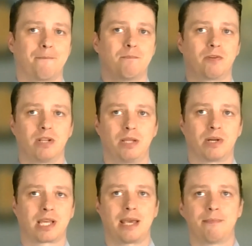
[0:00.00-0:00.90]
But really
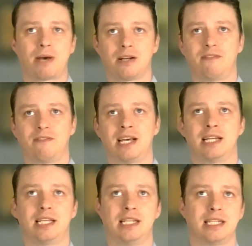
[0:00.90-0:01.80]
what came out of
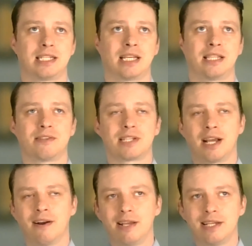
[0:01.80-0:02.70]
that is that there's
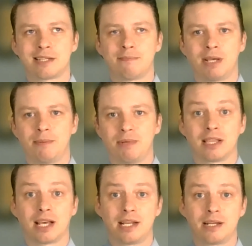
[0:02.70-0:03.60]
areas that maybe
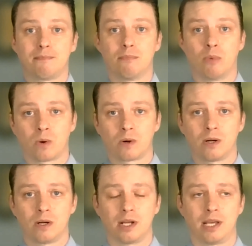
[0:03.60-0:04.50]
light up
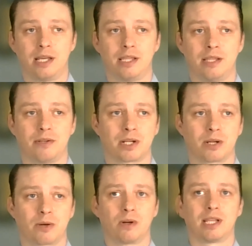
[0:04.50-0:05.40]
more, and there's a
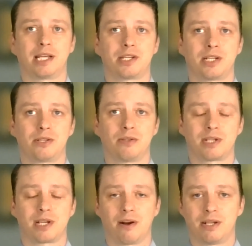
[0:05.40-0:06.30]
correlation to
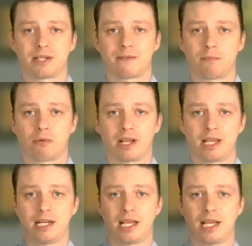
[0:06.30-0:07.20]
those areas of the
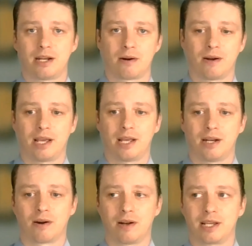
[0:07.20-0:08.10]
brain and
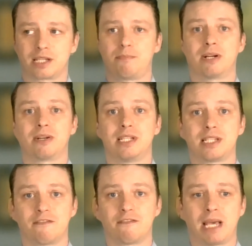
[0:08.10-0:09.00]
our
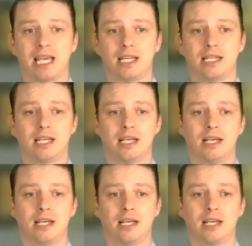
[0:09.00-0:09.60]
experience of pain.